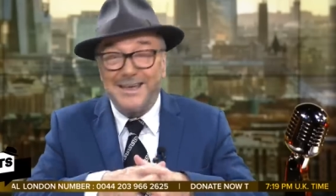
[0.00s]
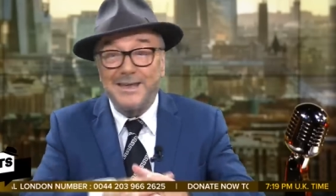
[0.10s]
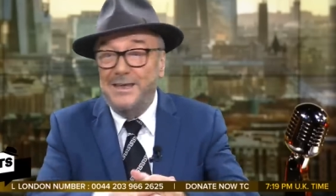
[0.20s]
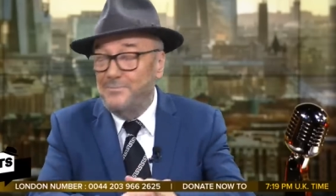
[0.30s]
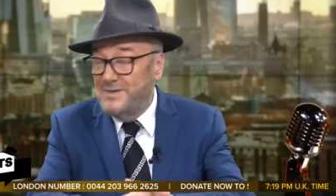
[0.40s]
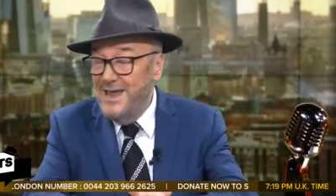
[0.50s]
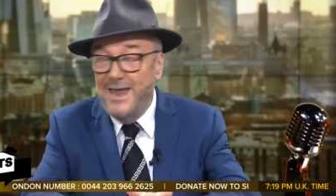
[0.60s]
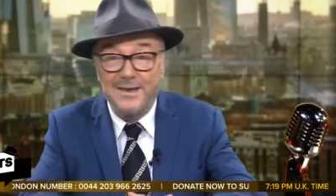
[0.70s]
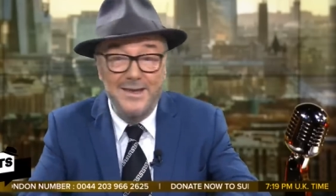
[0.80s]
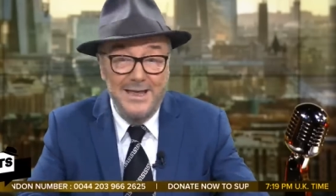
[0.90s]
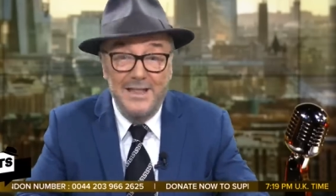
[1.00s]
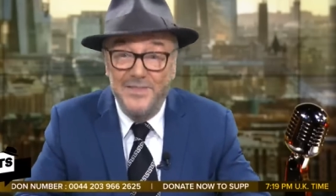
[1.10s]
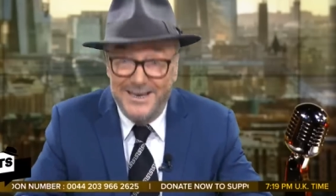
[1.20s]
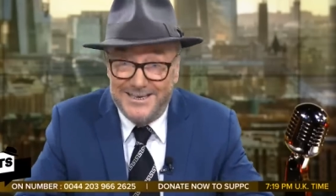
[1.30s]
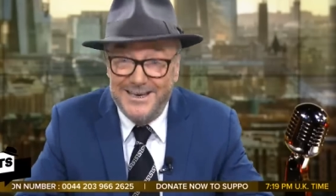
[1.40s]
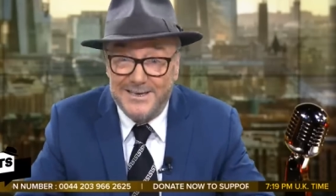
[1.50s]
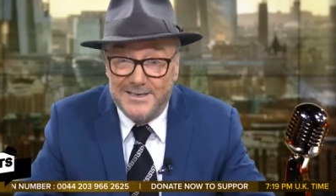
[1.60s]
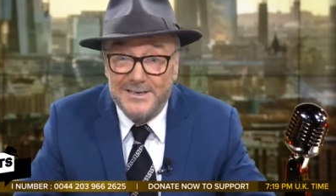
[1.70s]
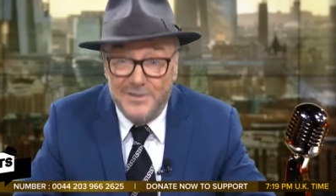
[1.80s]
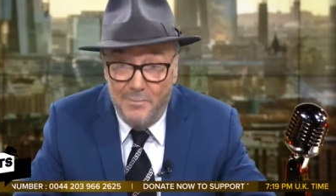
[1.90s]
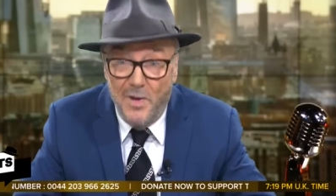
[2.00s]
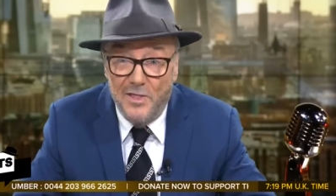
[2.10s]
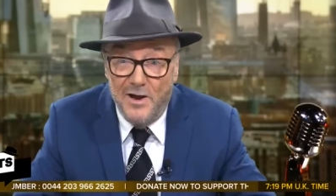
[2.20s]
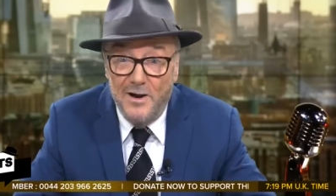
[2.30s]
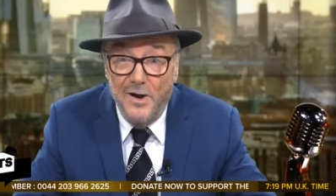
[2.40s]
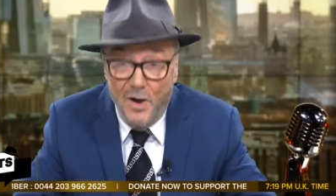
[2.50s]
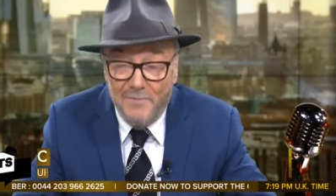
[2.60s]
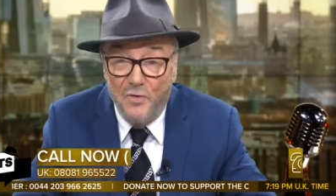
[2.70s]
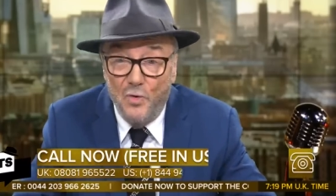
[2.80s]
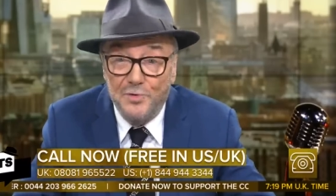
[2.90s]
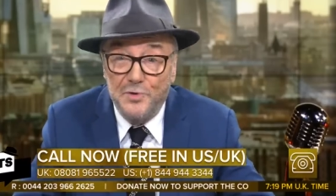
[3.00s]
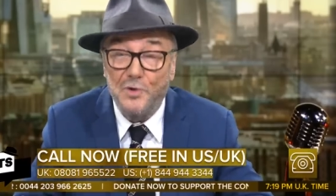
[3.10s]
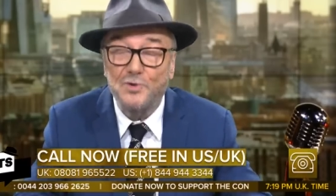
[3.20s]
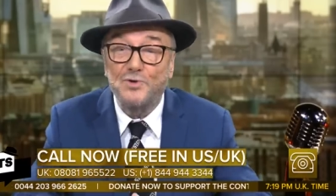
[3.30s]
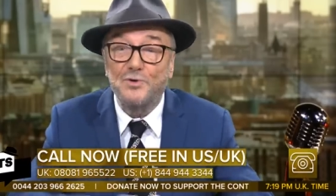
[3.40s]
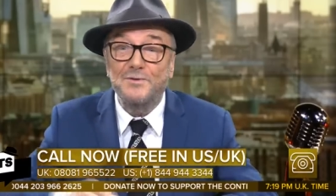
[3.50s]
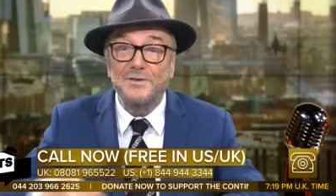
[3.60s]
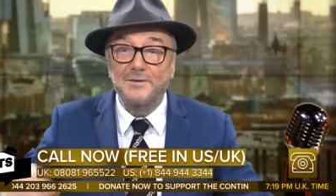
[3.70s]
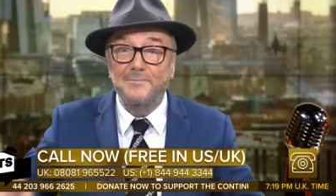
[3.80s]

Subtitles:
as I keep saying, this is the mother of all talk shows.